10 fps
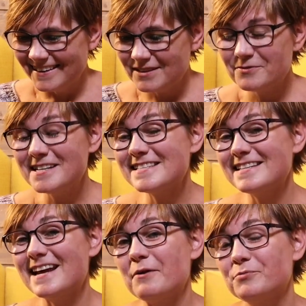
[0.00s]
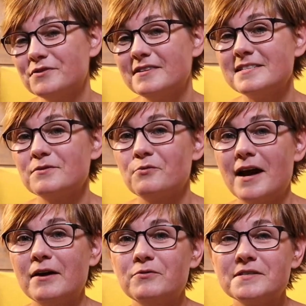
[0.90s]
The reason I put this
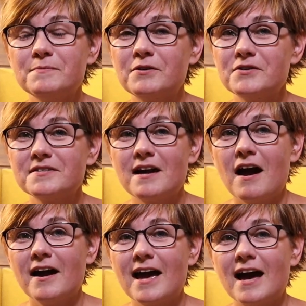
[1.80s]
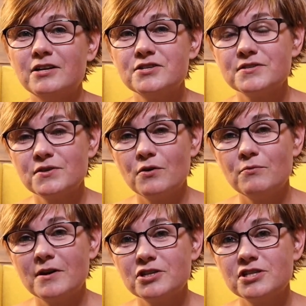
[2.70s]
away was because I had so
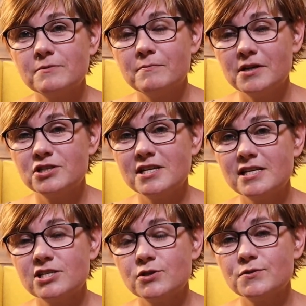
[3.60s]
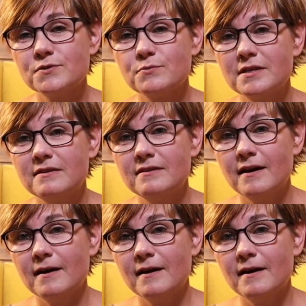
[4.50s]
much issues with